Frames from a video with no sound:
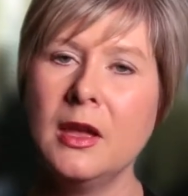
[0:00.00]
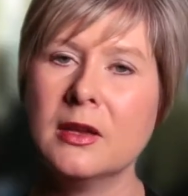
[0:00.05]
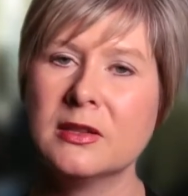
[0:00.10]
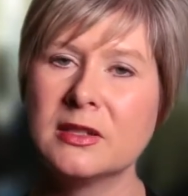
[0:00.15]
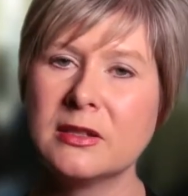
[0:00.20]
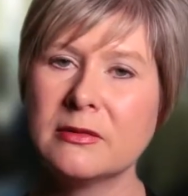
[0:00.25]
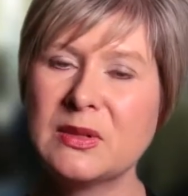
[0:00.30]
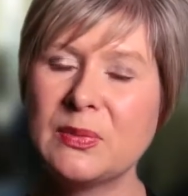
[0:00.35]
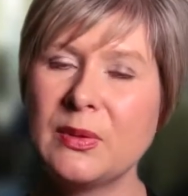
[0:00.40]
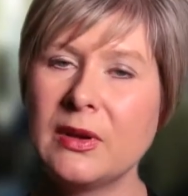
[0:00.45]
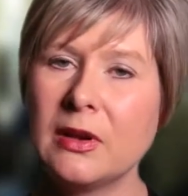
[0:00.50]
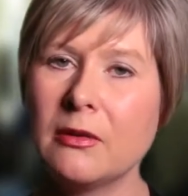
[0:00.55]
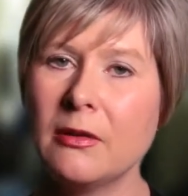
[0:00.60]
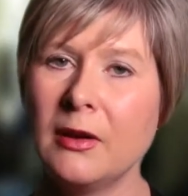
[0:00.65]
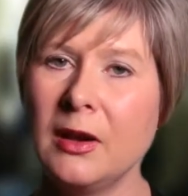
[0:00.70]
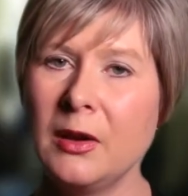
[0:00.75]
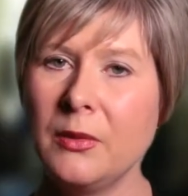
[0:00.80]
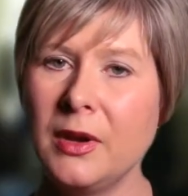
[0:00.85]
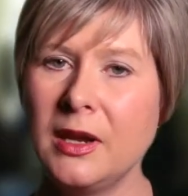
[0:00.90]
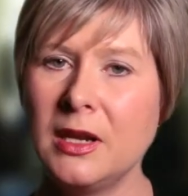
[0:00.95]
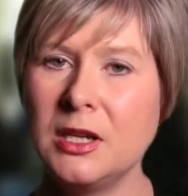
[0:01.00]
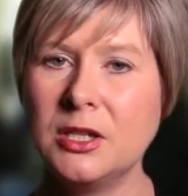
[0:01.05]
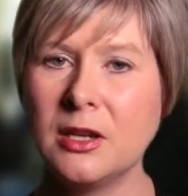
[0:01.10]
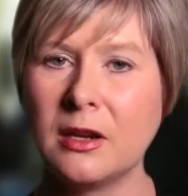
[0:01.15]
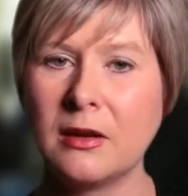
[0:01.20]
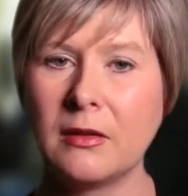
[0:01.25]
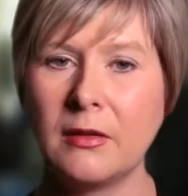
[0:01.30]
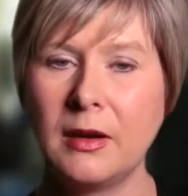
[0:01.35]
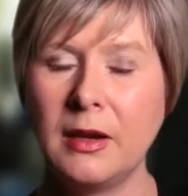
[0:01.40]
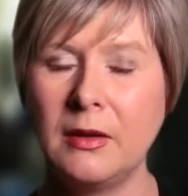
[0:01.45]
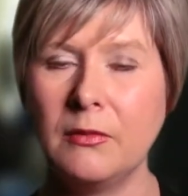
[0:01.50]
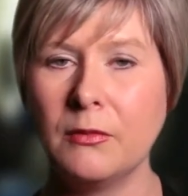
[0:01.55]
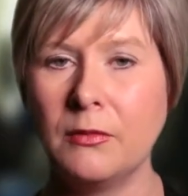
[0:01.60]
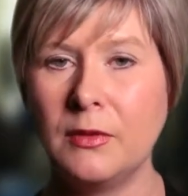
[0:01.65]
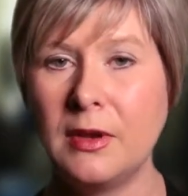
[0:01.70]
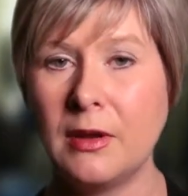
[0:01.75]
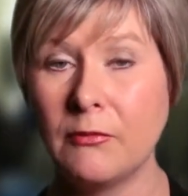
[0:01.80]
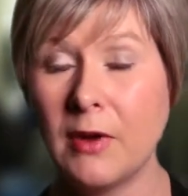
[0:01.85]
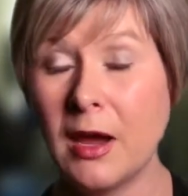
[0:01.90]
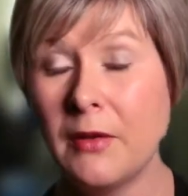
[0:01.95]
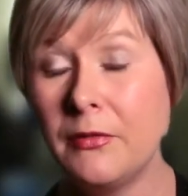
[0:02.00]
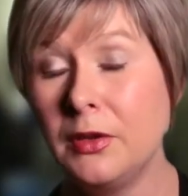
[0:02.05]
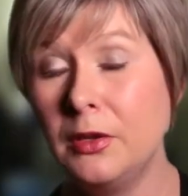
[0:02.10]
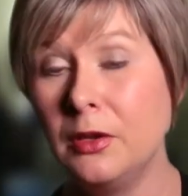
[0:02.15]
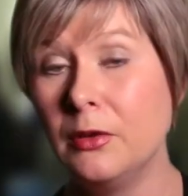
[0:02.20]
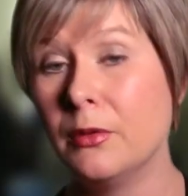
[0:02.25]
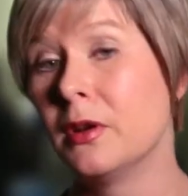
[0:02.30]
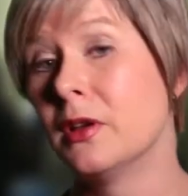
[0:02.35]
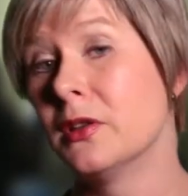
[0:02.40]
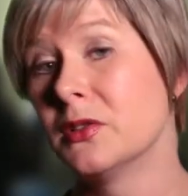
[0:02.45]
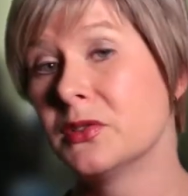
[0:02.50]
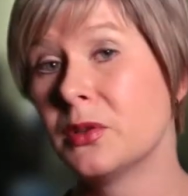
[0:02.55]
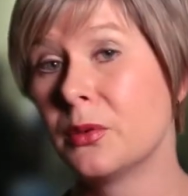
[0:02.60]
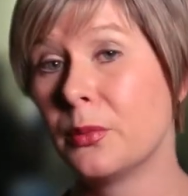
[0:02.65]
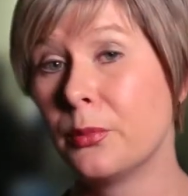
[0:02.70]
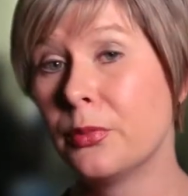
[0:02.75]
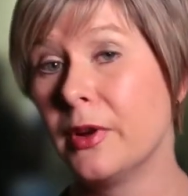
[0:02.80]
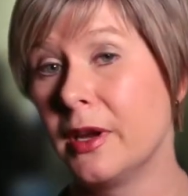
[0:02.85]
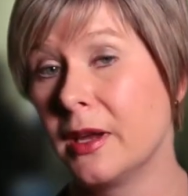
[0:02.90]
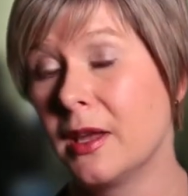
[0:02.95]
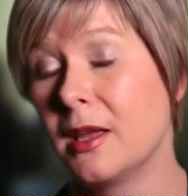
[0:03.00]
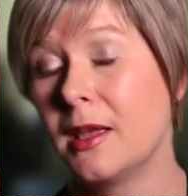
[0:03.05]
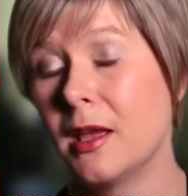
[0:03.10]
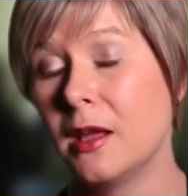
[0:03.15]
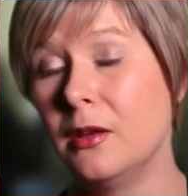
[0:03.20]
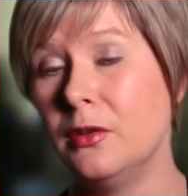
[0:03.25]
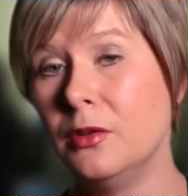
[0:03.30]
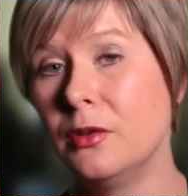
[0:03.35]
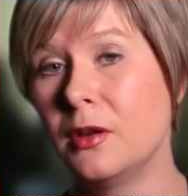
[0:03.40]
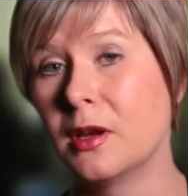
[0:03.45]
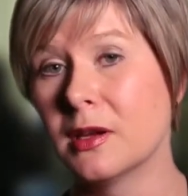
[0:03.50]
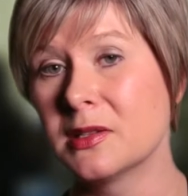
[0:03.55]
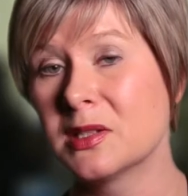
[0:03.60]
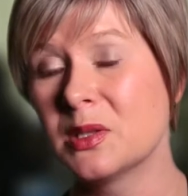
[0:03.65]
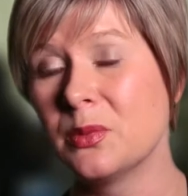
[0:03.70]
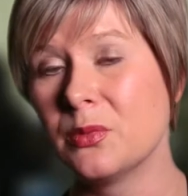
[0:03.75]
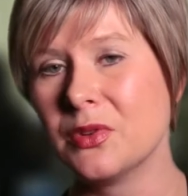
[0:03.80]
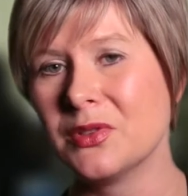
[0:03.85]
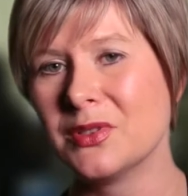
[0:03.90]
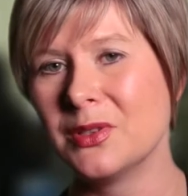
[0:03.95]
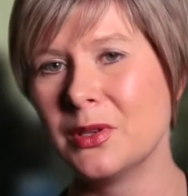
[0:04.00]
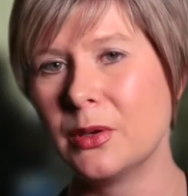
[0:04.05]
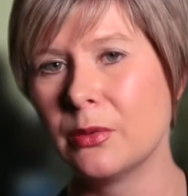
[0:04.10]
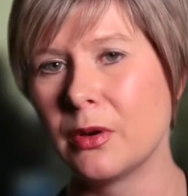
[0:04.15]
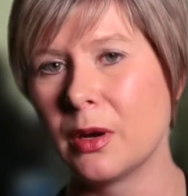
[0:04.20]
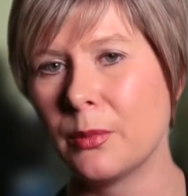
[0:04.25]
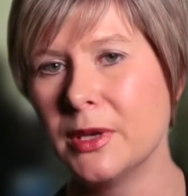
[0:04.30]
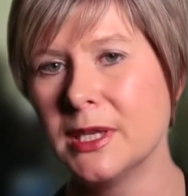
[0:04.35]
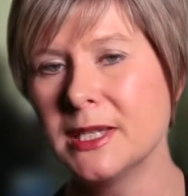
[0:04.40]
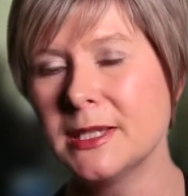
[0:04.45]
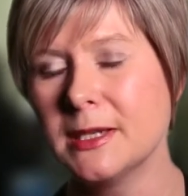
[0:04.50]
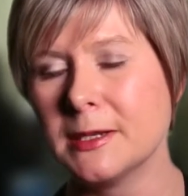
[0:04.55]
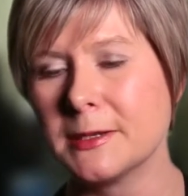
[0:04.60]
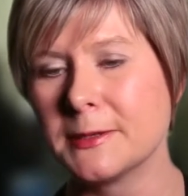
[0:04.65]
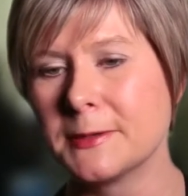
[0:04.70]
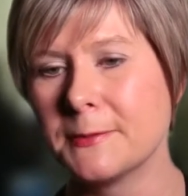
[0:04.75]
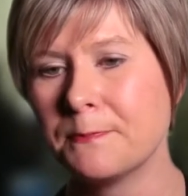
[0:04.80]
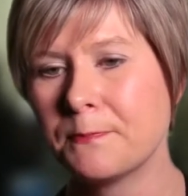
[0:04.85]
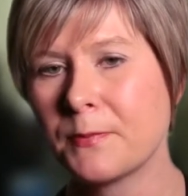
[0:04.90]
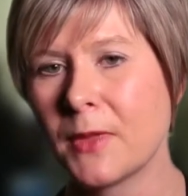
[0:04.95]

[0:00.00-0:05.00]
So it's been a great way to generate revenue and also bring, again, new customers into our business.